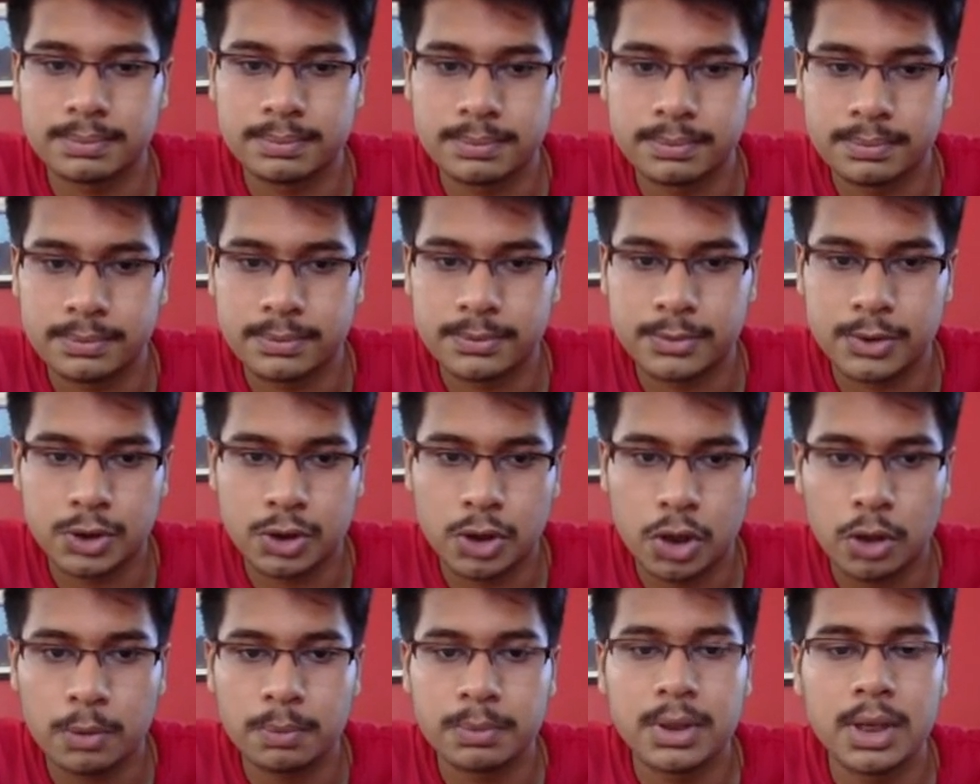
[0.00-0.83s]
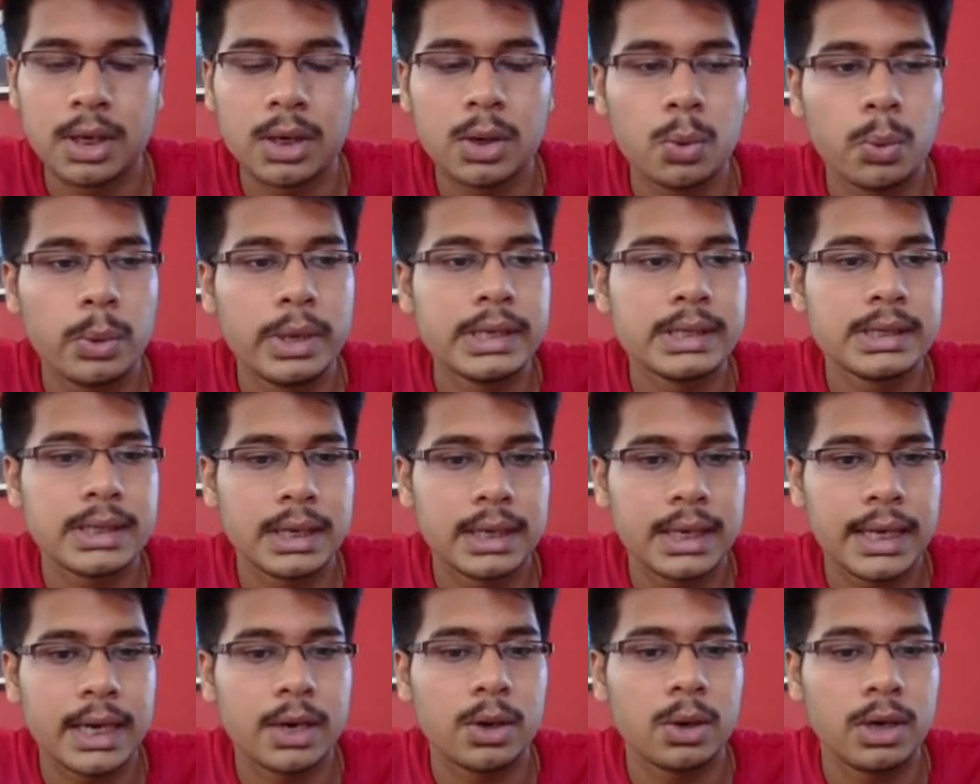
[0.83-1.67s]
stop the queen's
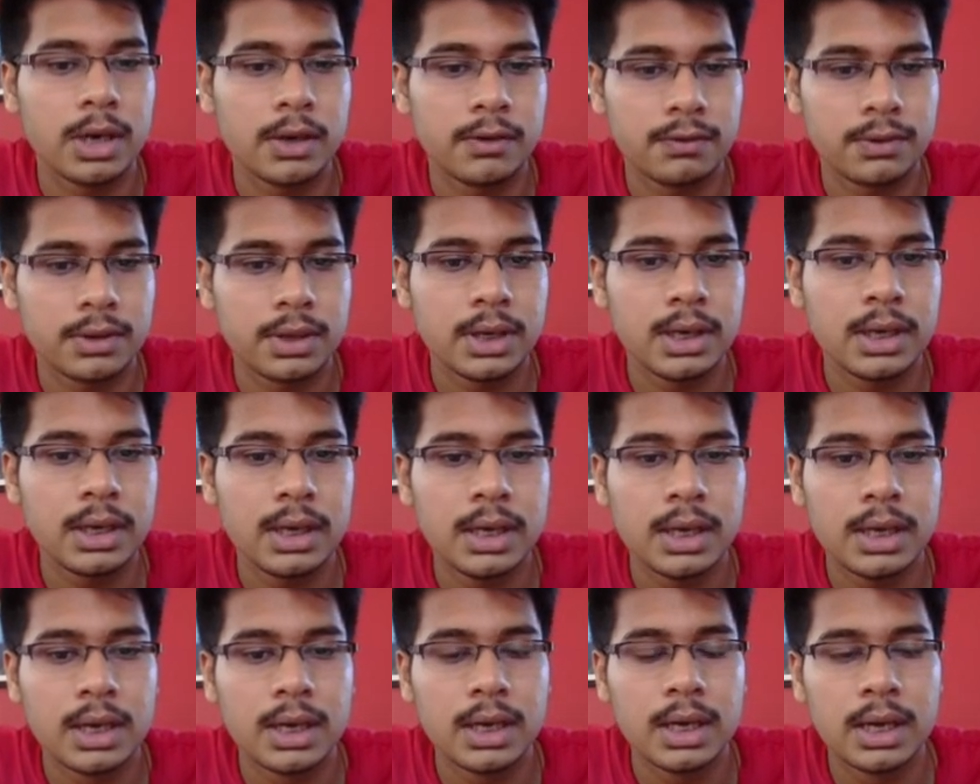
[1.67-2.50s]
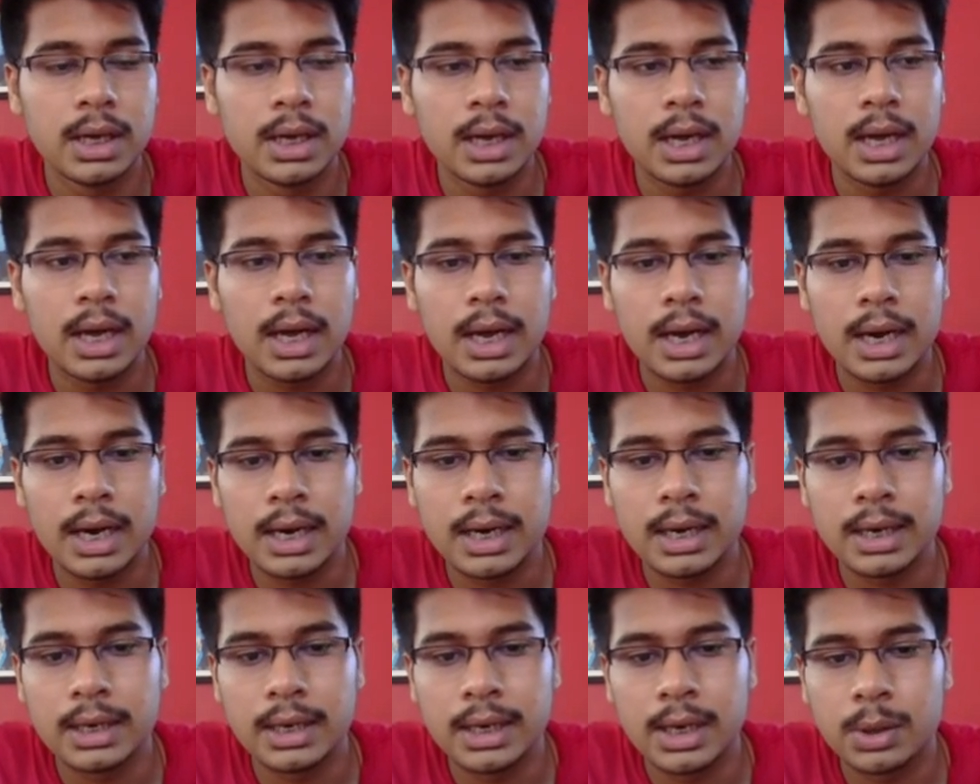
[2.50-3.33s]
attack on f3,
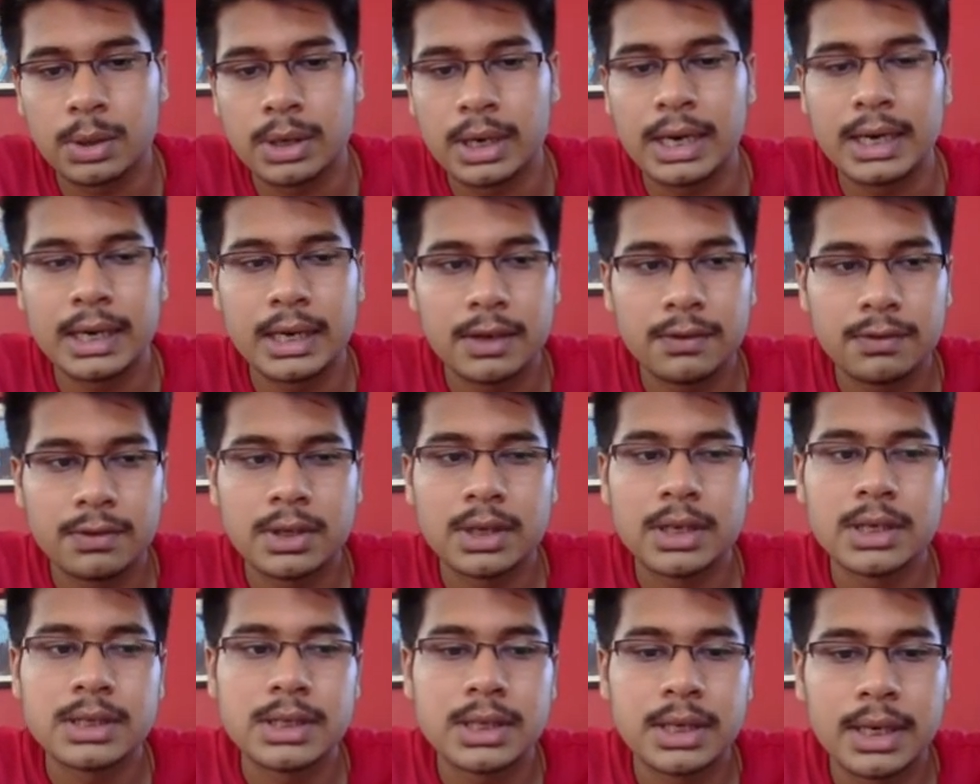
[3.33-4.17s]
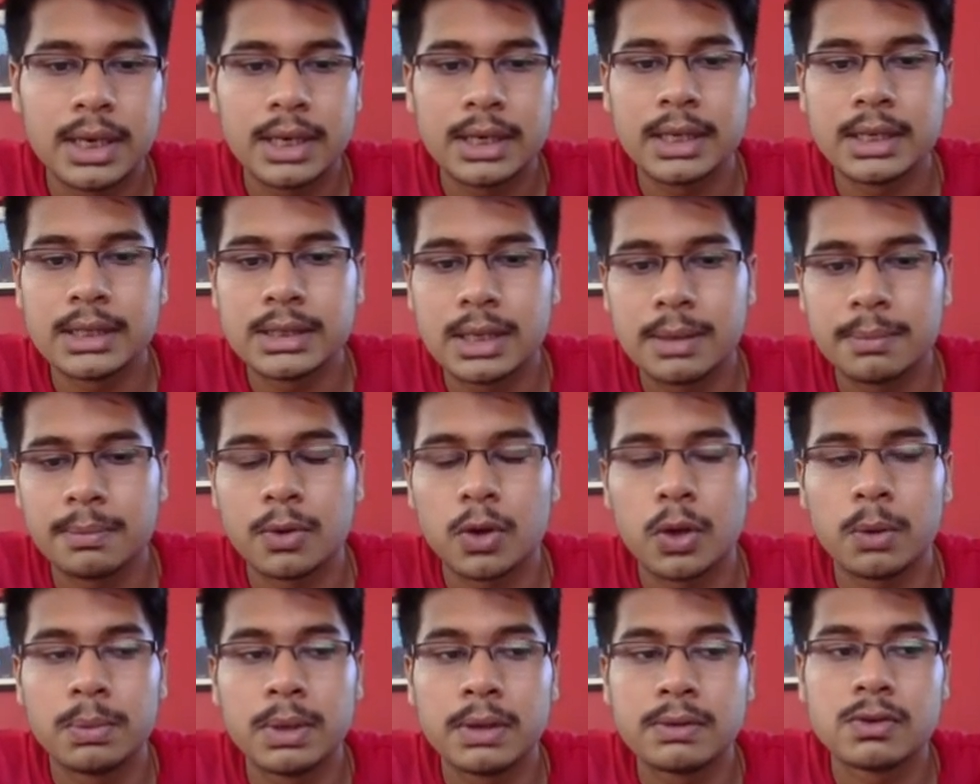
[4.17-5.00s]
and now knight f3 is creating some
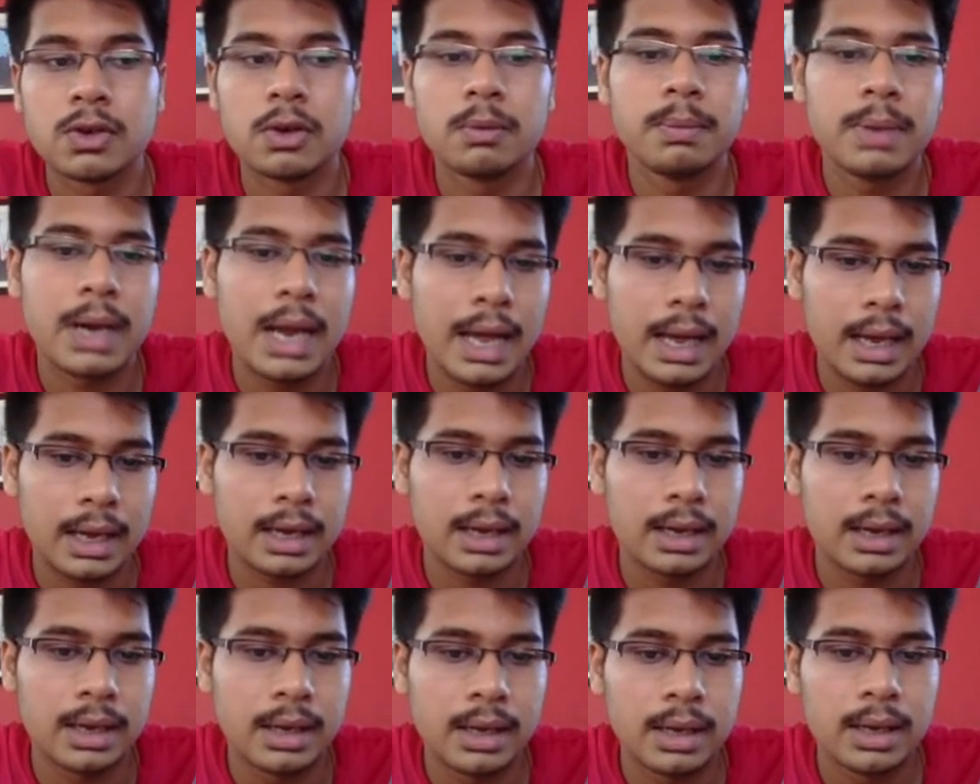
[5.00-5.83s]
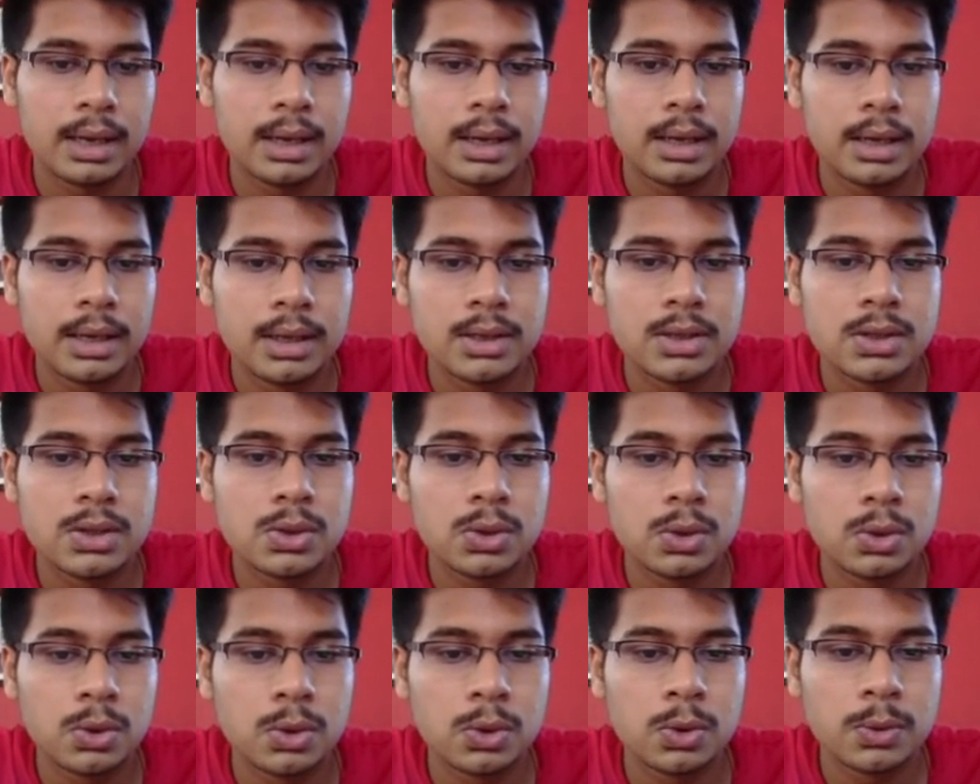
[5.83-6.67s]
problems for black.
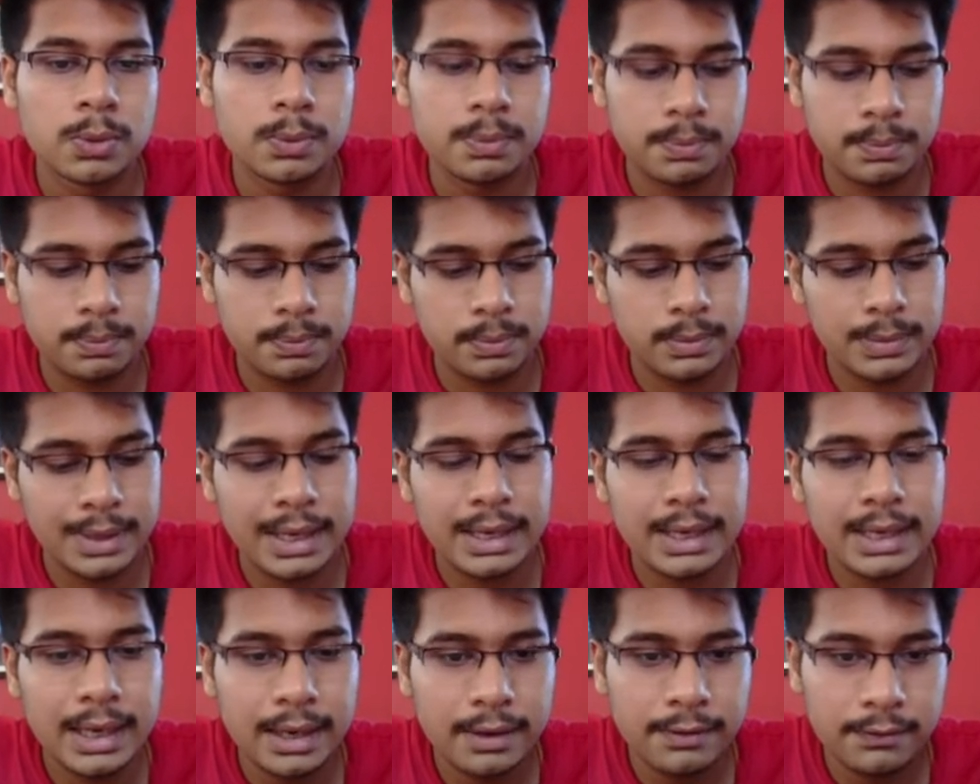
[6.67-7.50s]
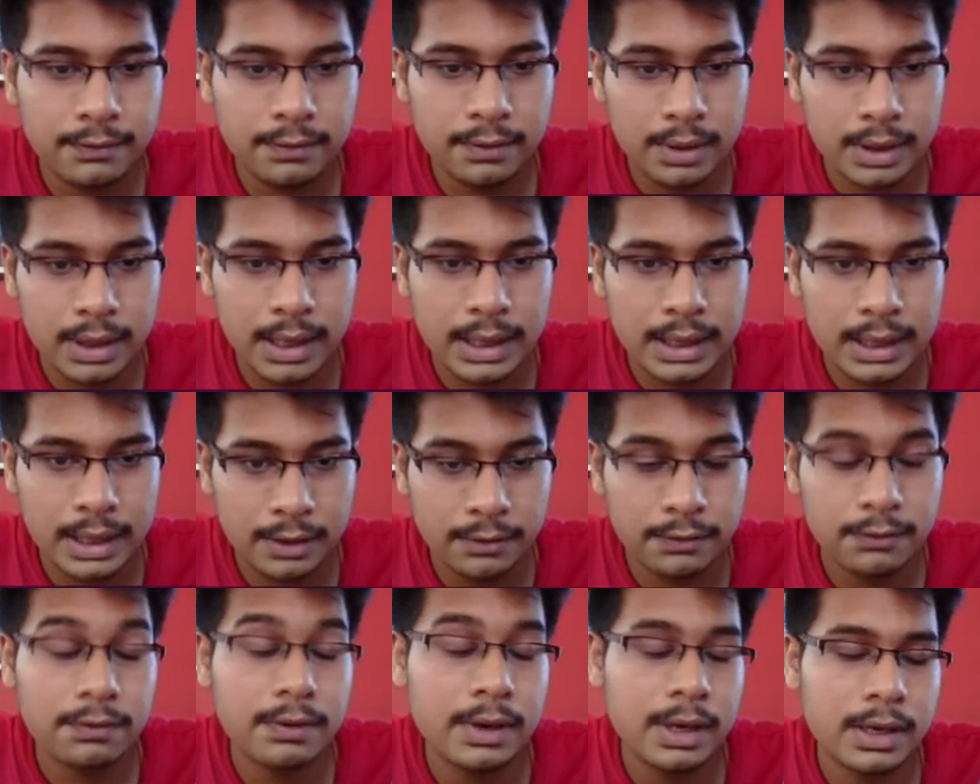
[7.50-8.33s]
So knight
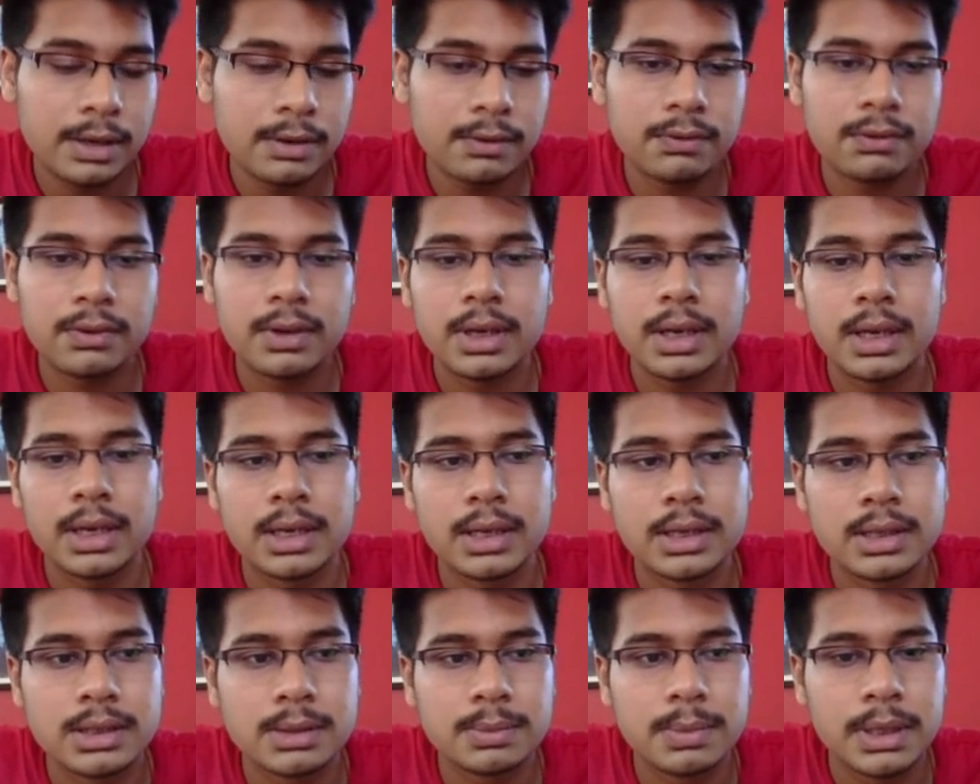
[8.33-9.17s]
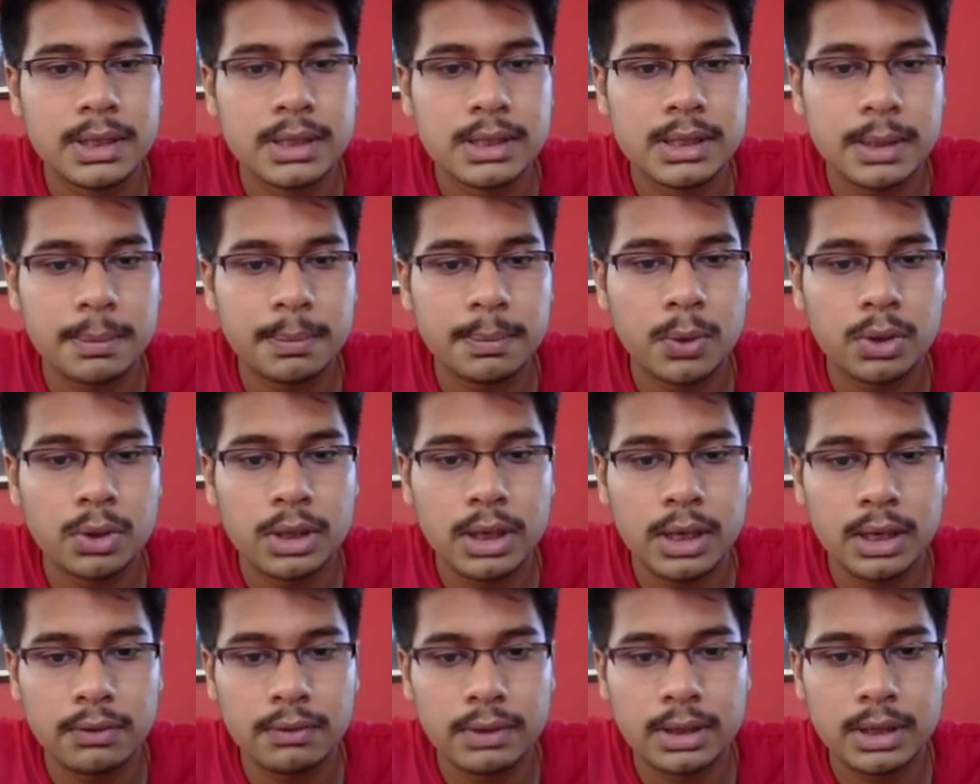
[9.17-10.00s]
f5 is being
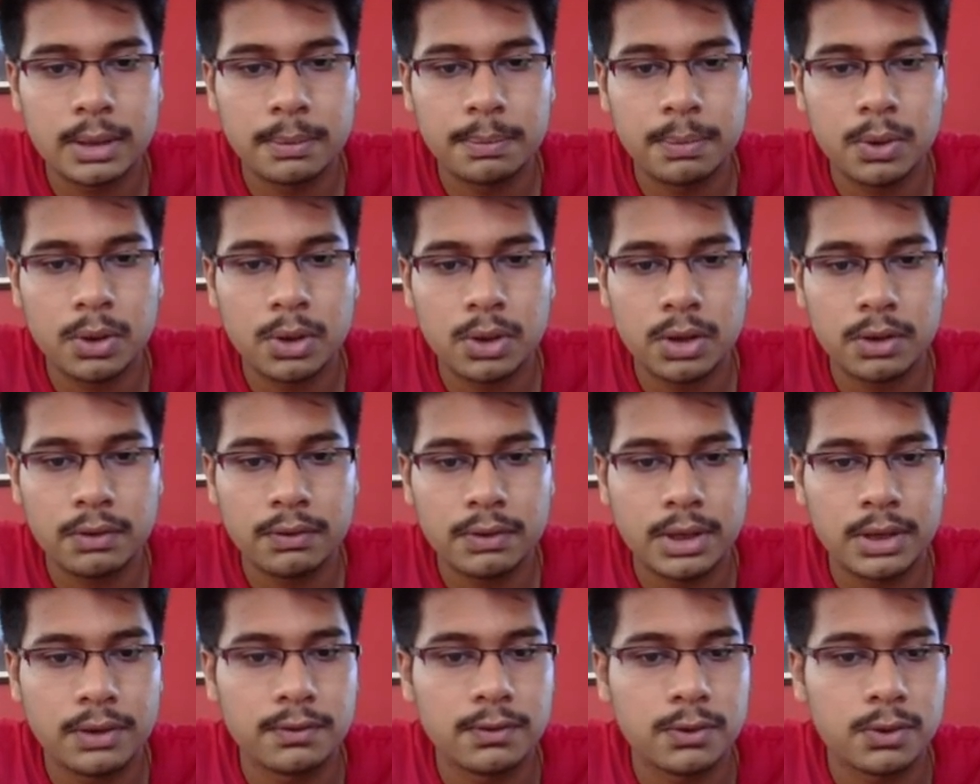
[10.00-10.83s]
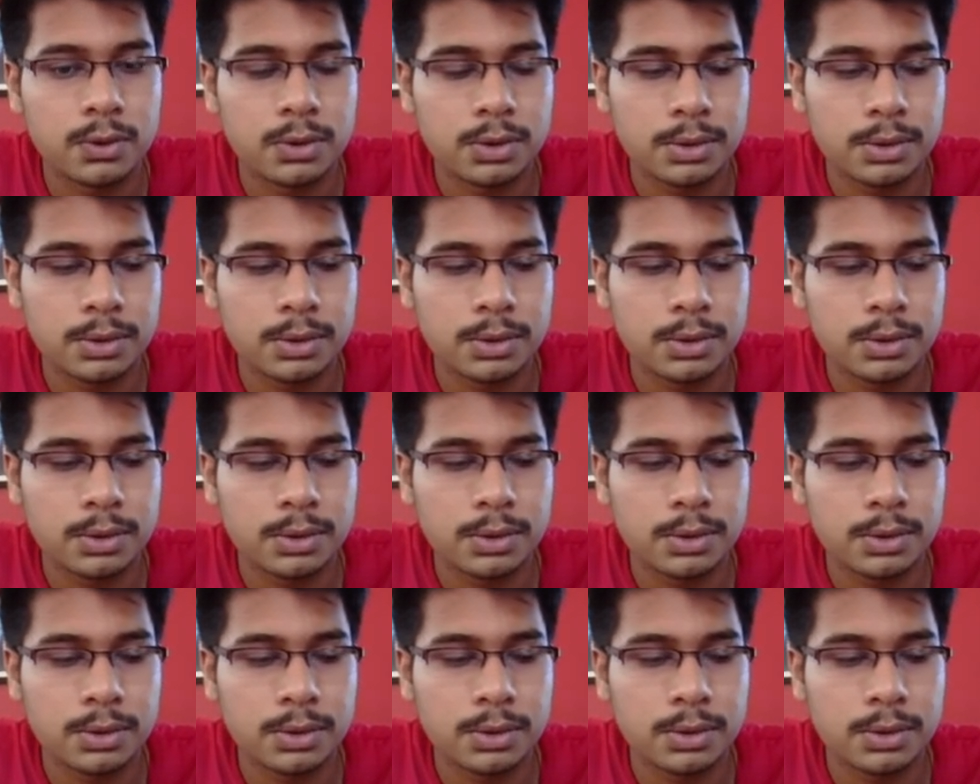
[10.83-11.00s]
supported with the pawn of e4.